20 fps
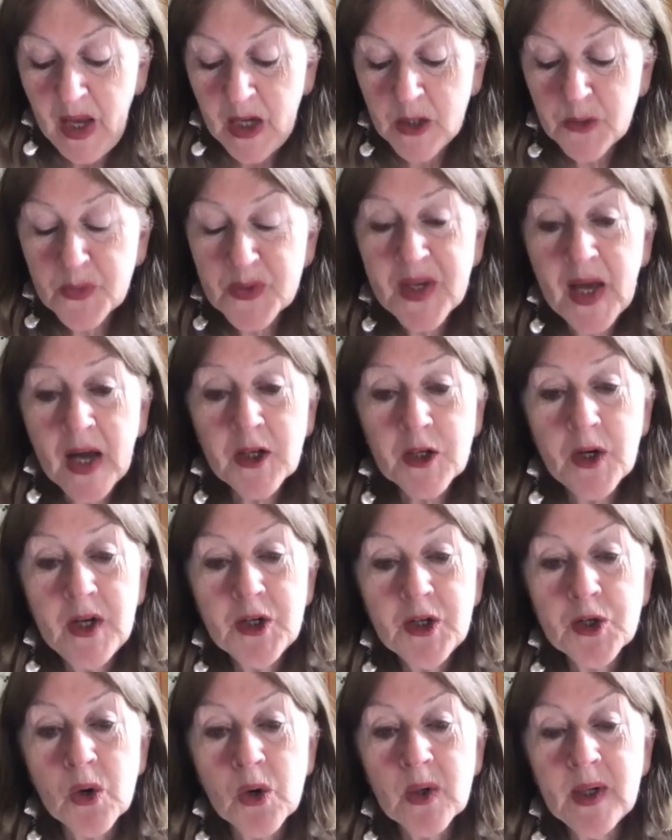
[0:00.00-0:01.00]
It was actually
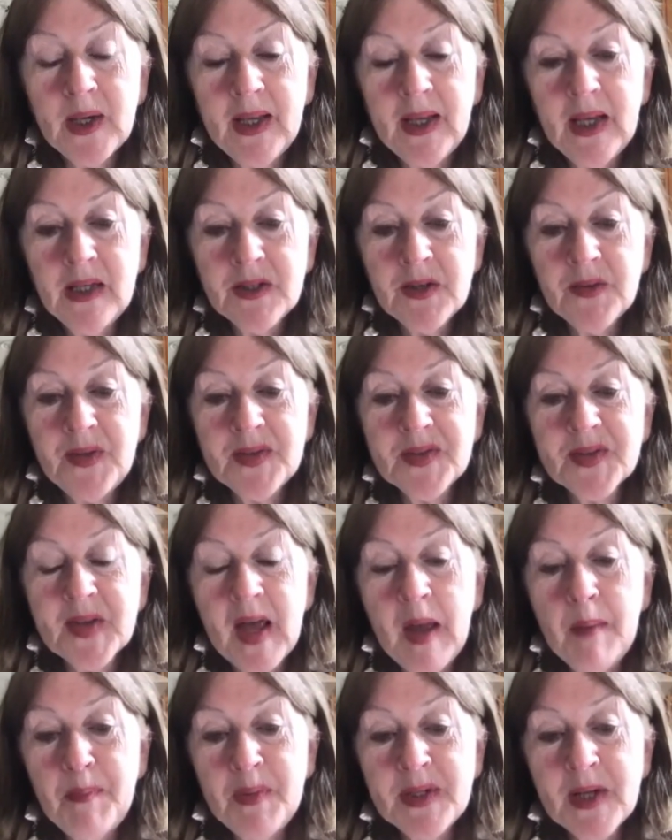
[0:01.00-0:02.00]
shortly into this
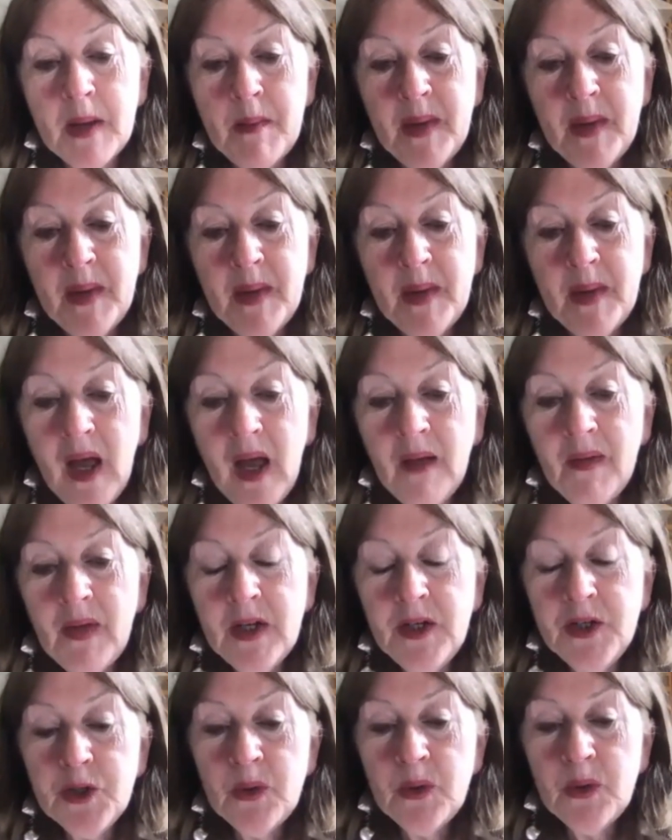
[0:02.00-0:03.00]
epidemic
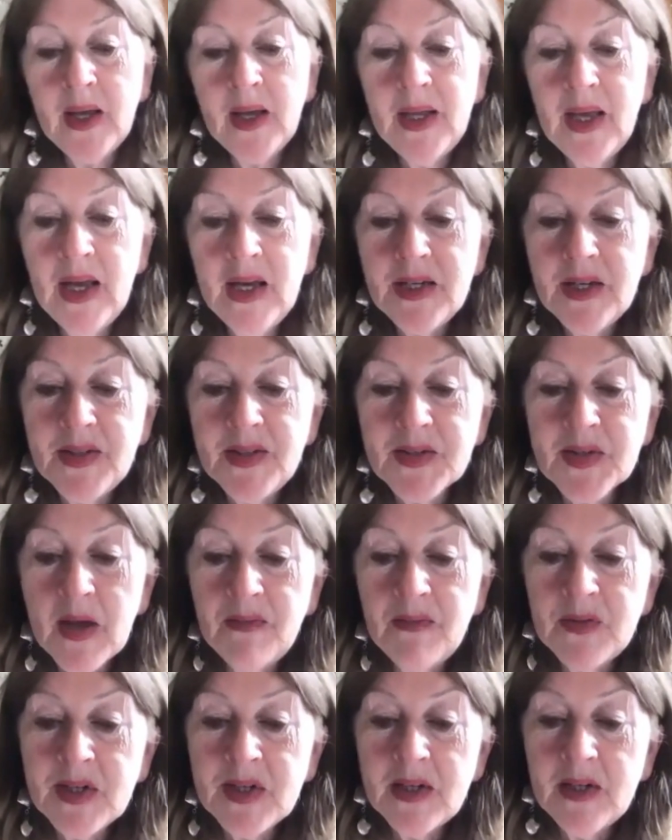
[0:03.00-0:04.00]
in July
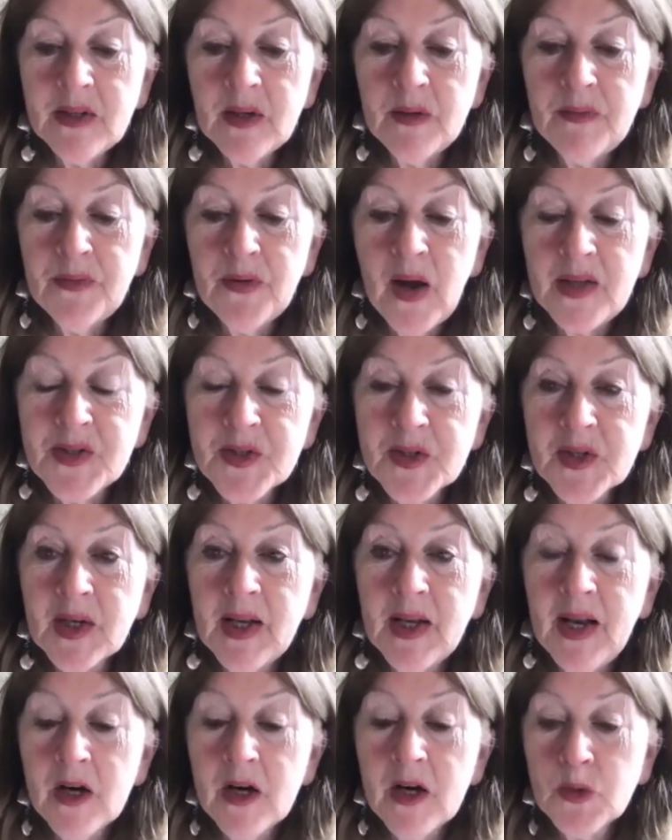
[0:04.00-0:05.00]
1870 that France
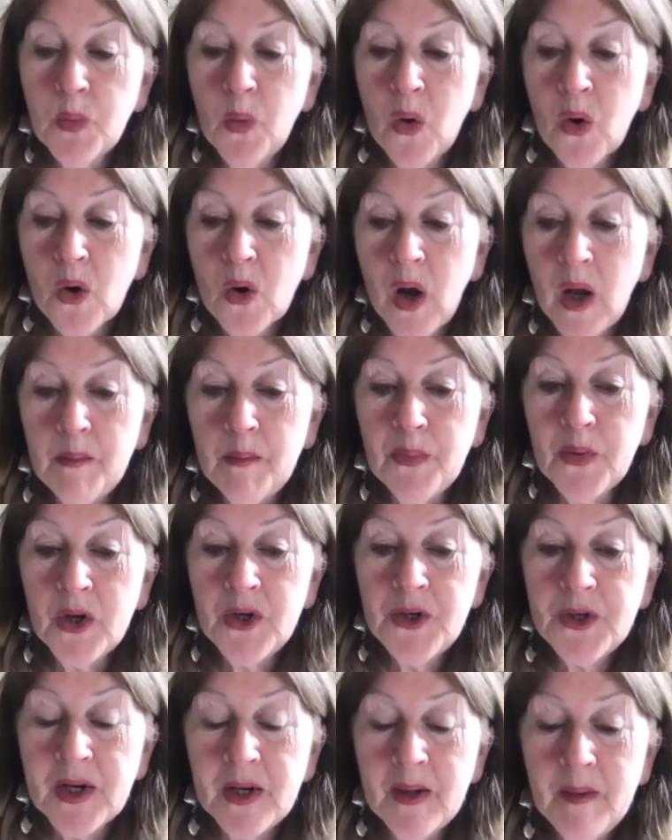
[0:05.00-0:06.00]
declared war on
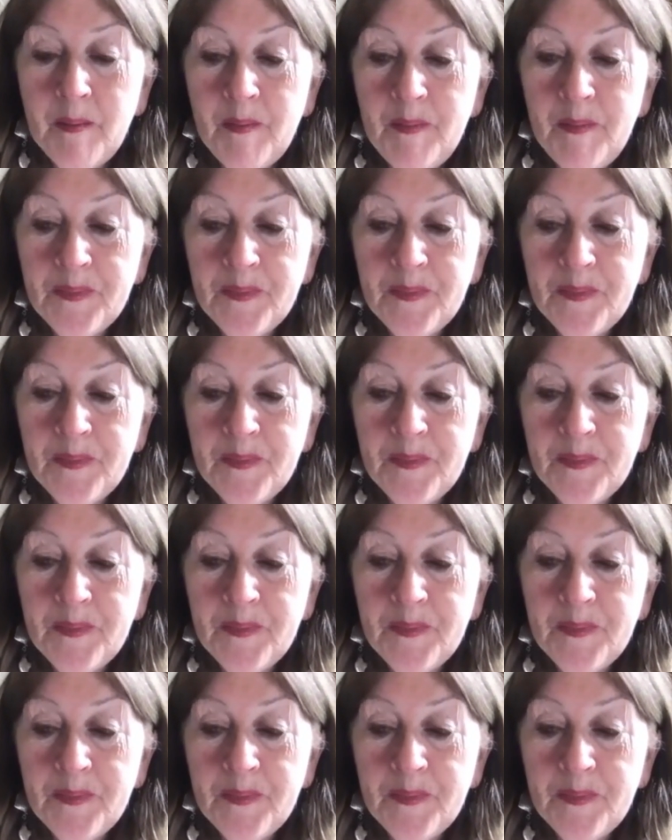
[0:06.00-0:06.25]
Prussia.